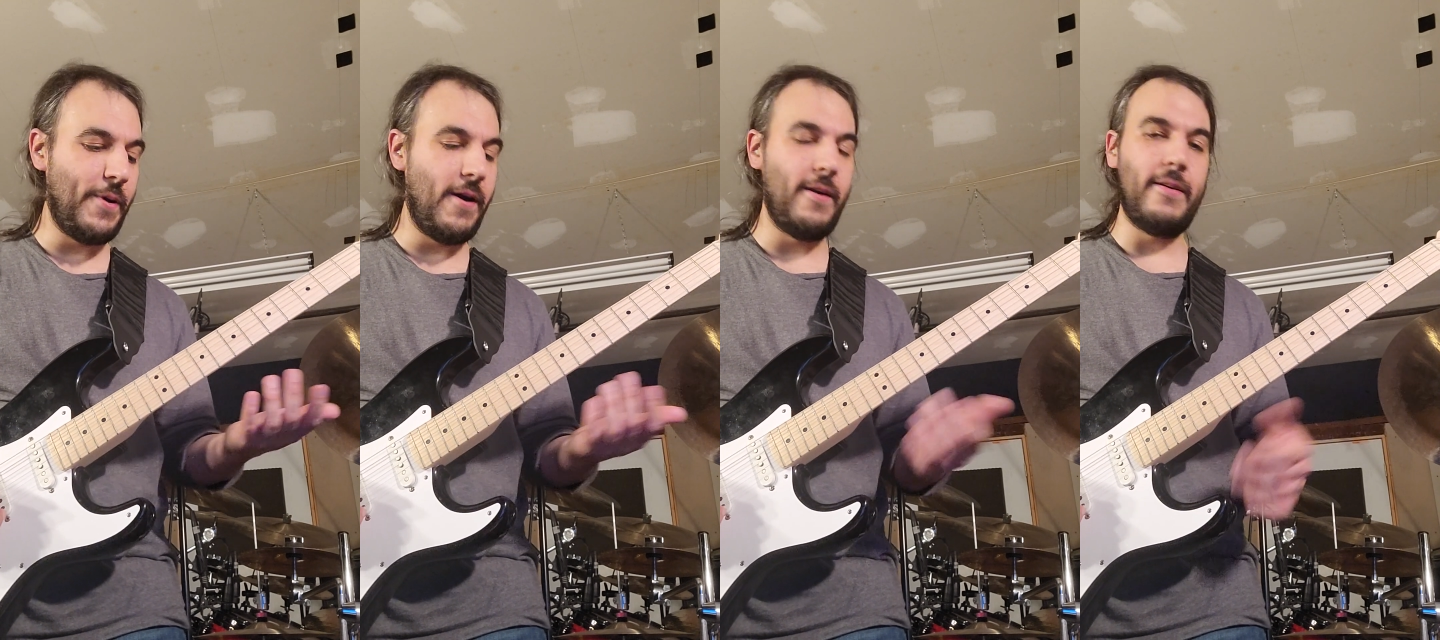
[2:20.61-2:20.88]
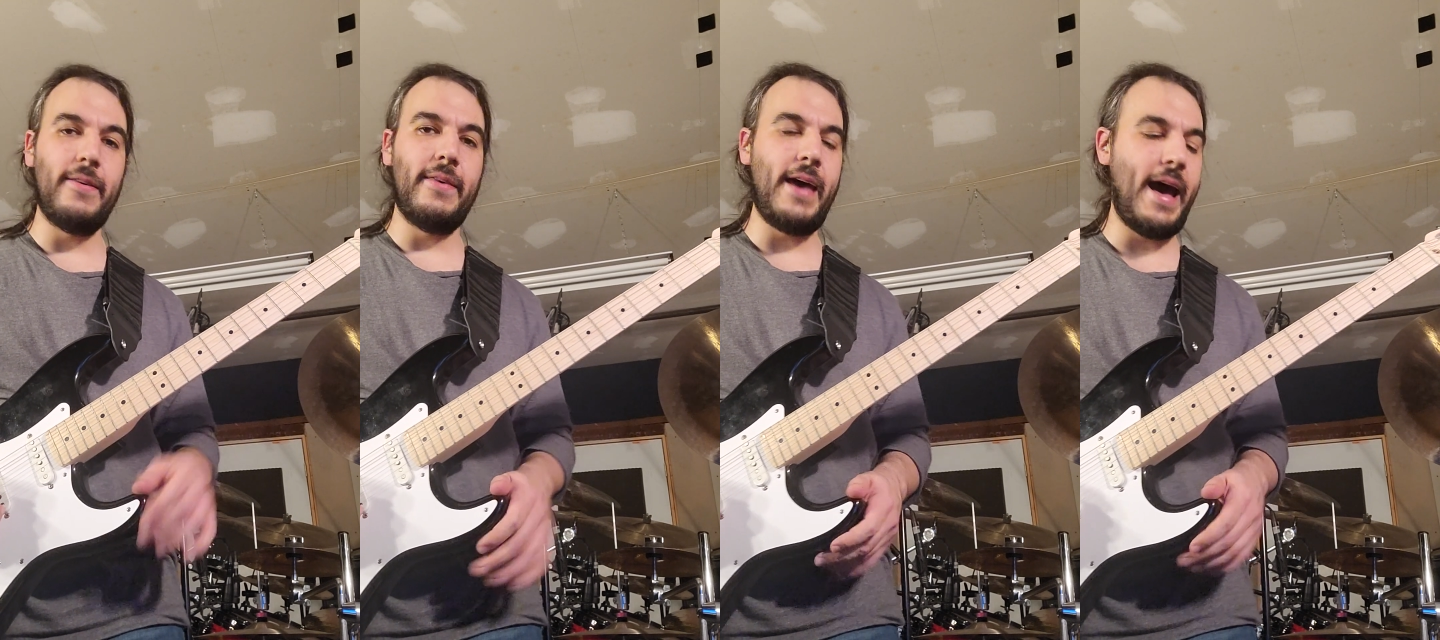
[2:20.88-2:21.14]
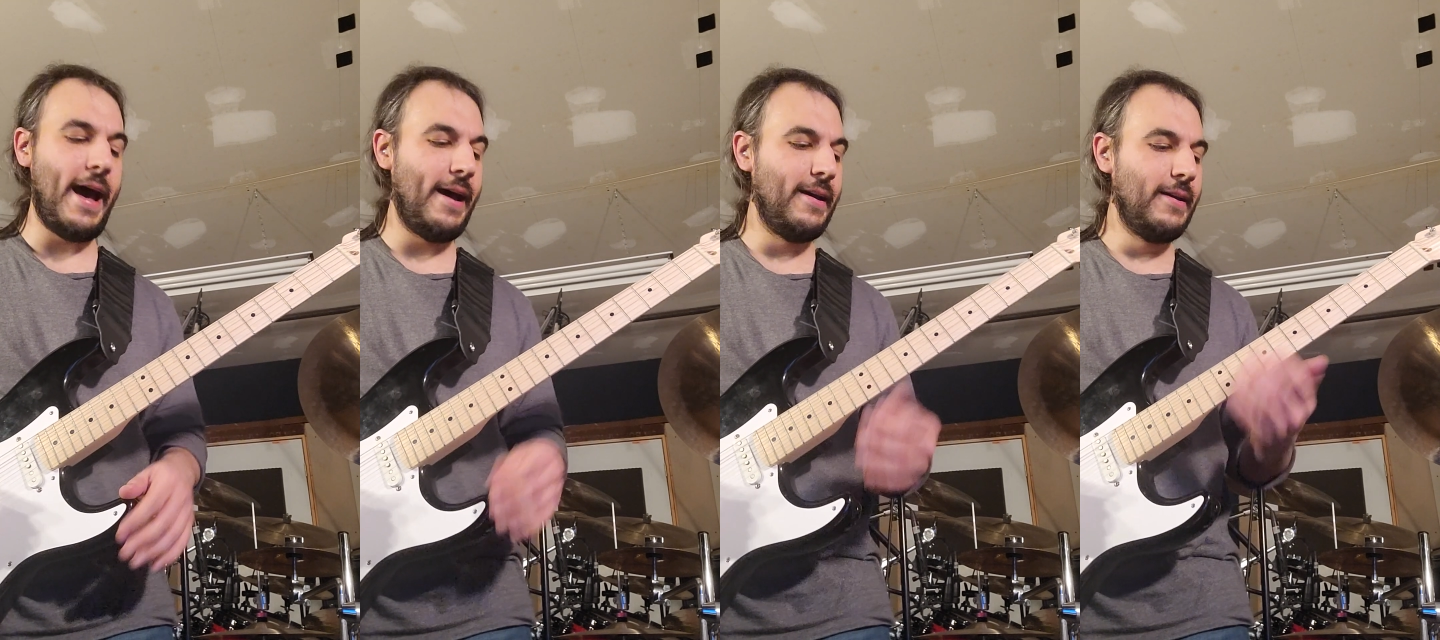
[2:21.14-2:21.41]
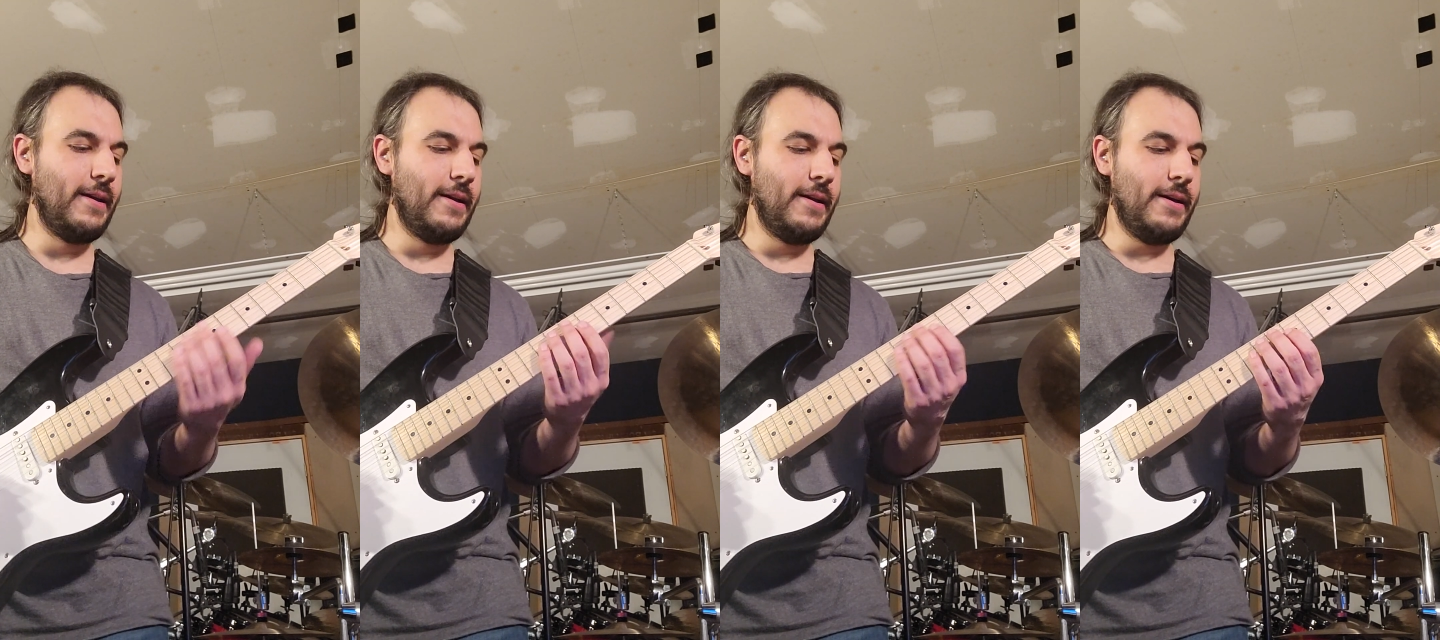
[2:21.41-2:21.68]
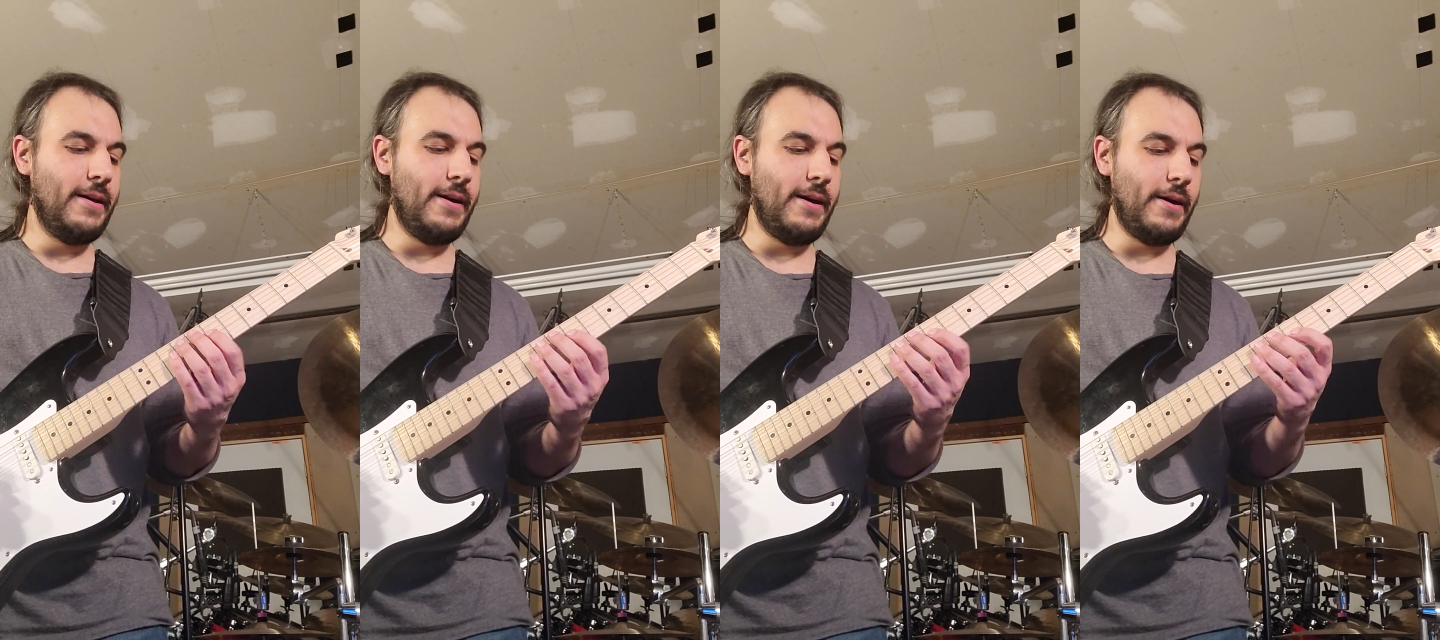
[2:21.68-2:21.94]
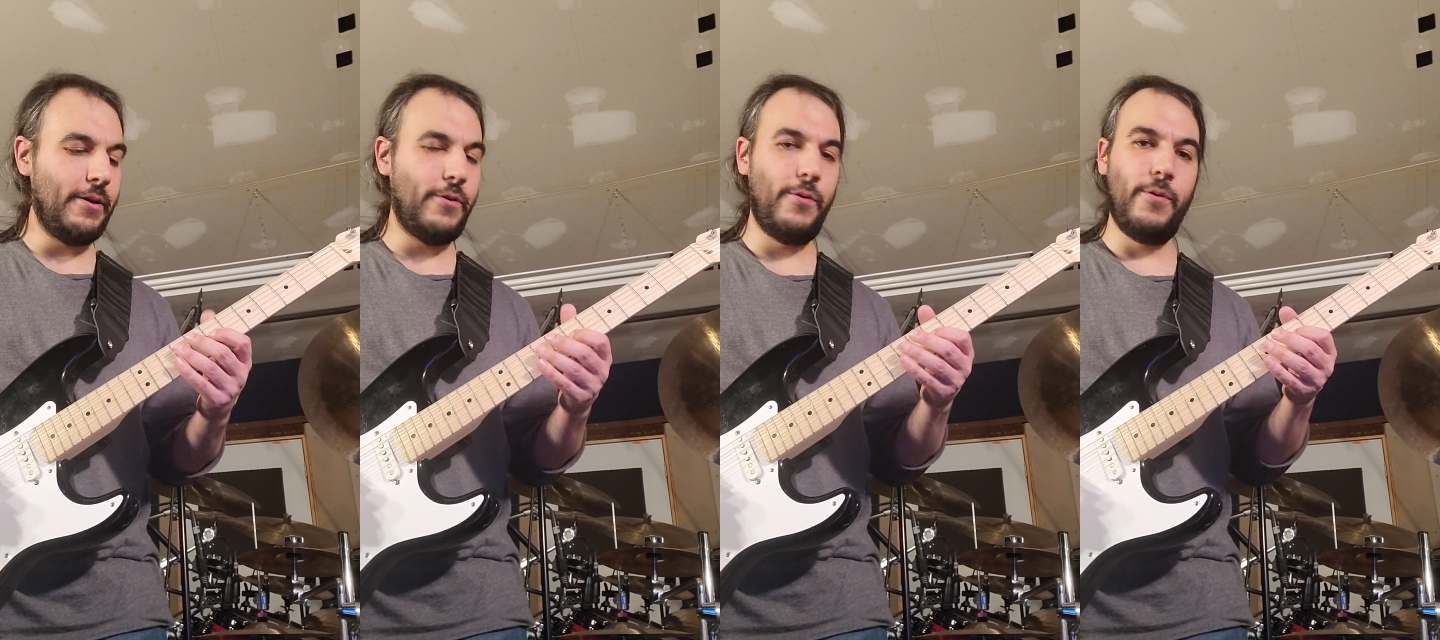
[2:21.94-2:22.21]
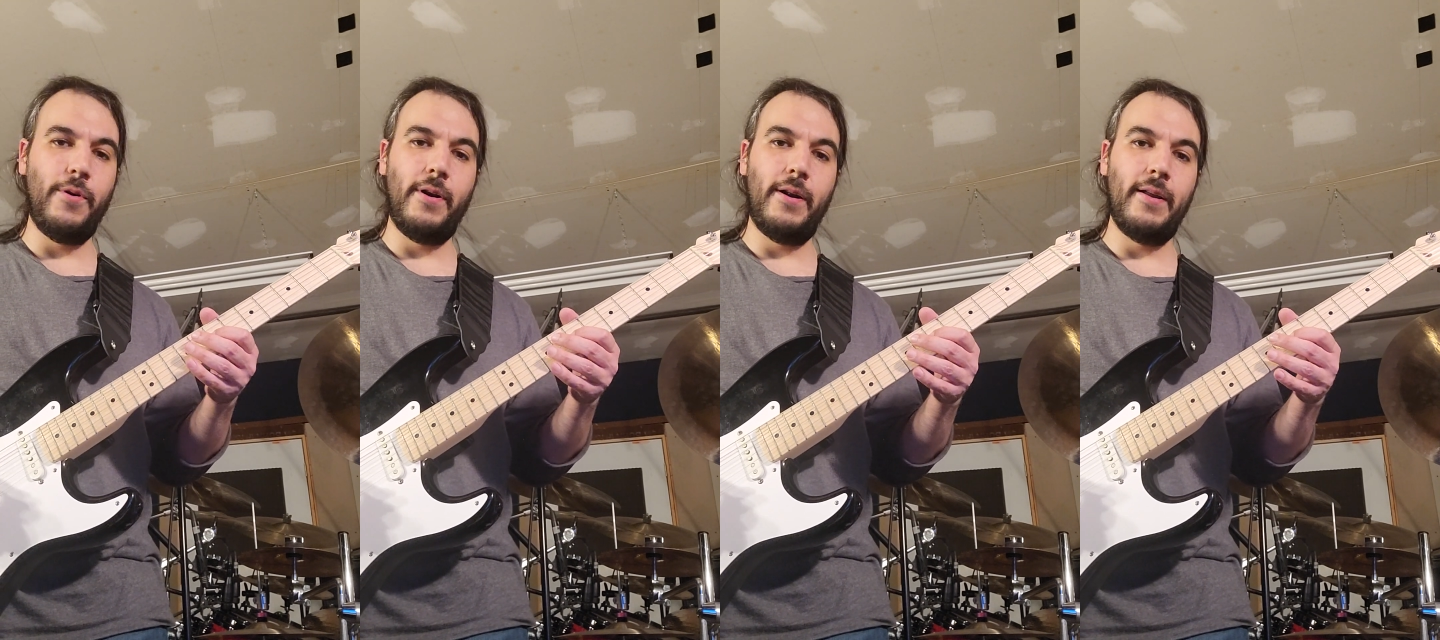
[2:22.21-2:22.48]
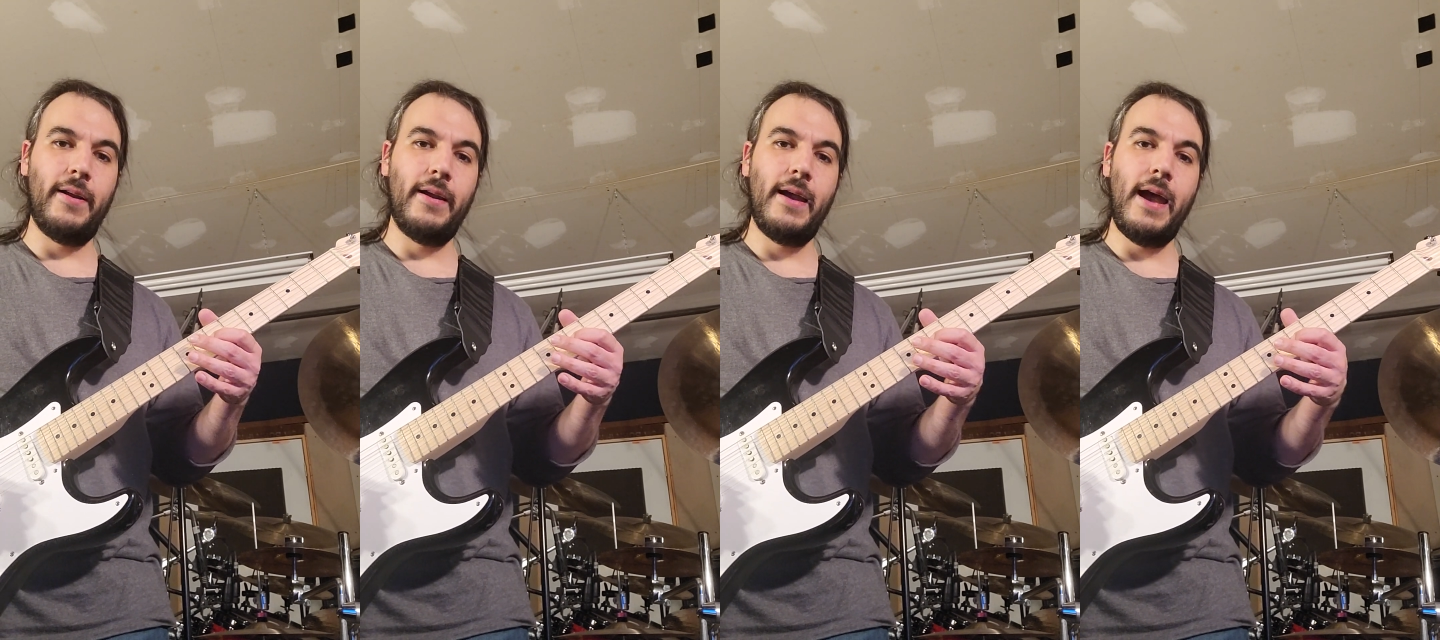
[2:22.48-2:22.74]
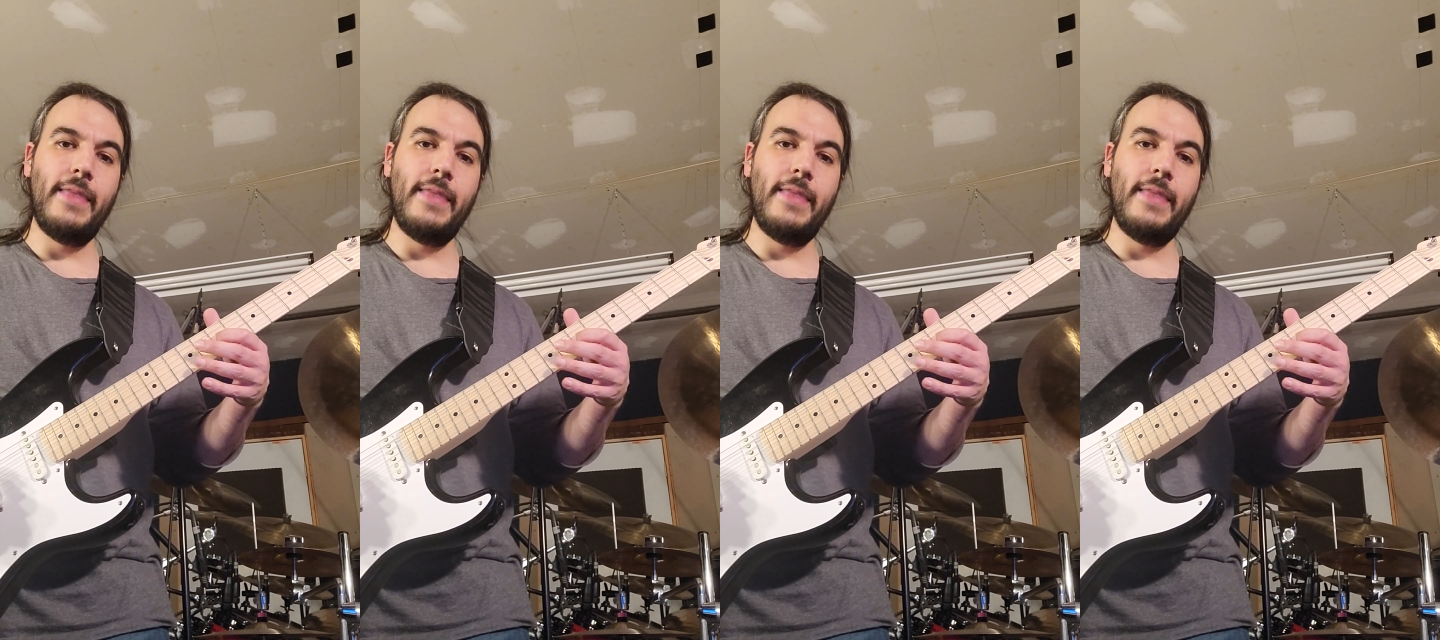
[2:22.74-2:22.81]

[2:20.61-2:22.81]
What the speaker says: part of that chord.